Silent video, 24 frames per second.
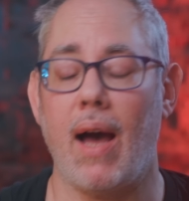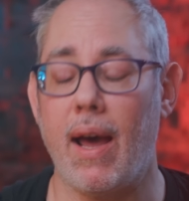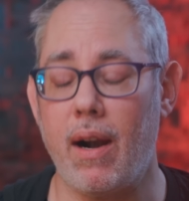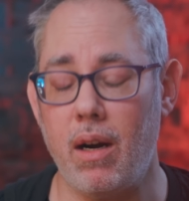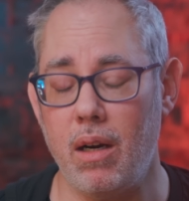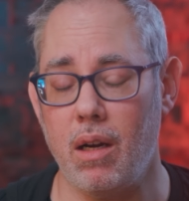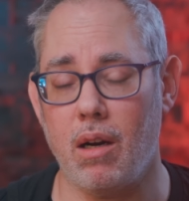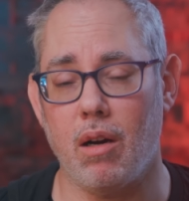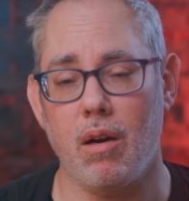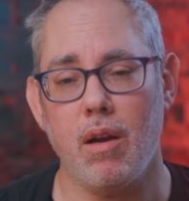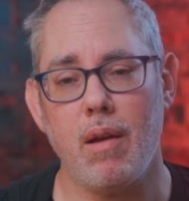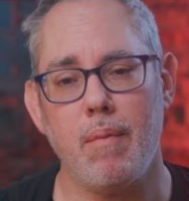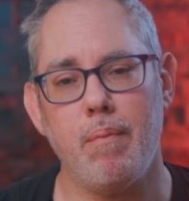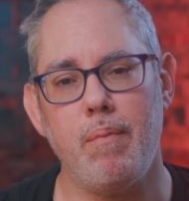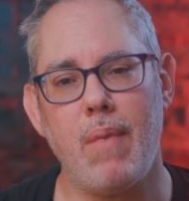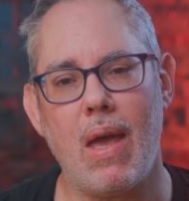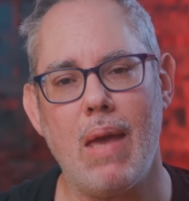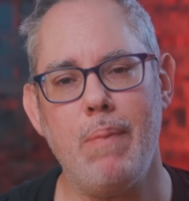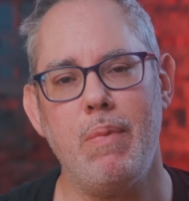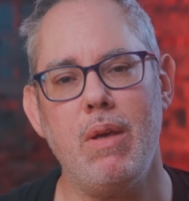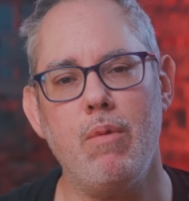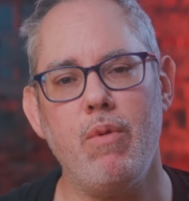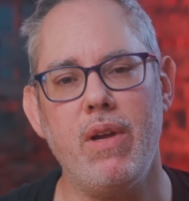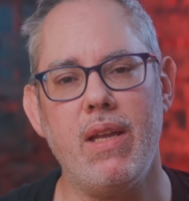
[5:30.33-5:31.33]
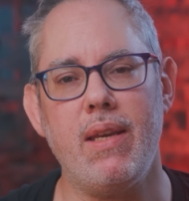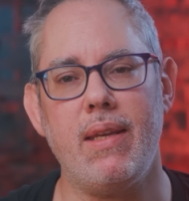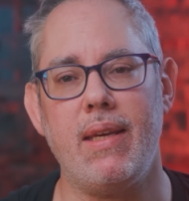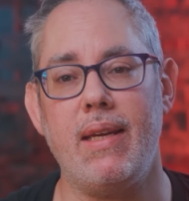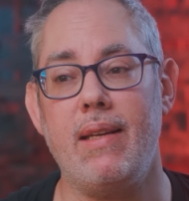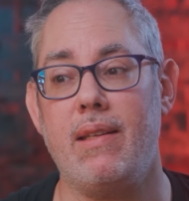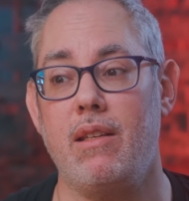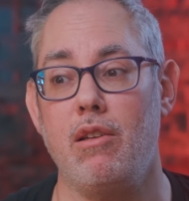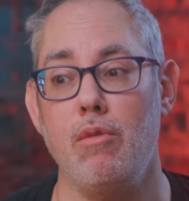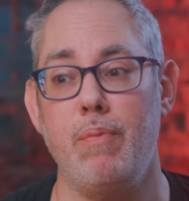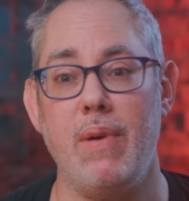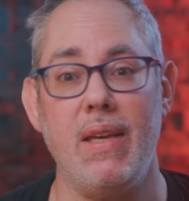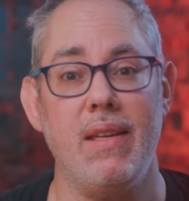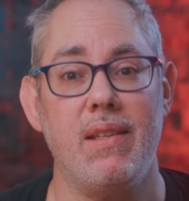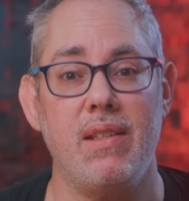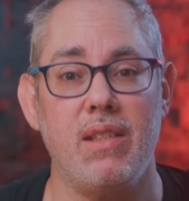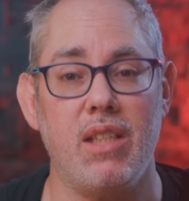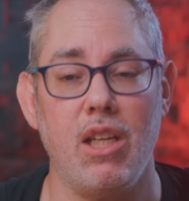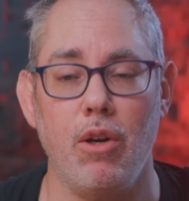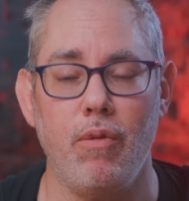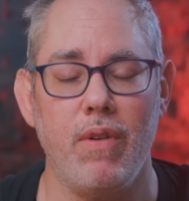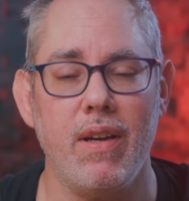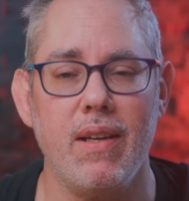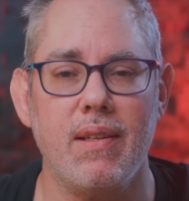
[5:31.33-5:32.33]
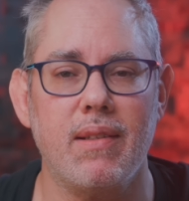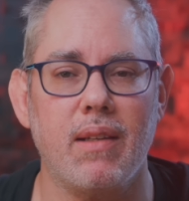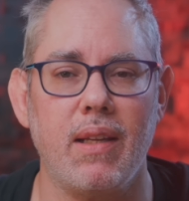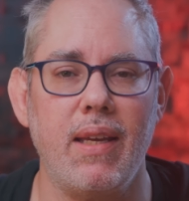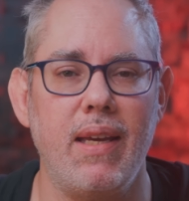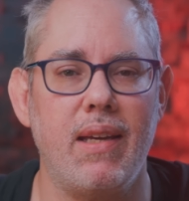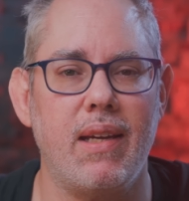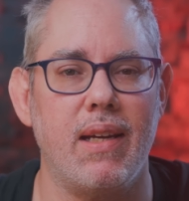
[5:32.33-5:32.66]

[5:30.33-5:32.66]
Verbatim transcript: I don't know, maybe we need to be seriously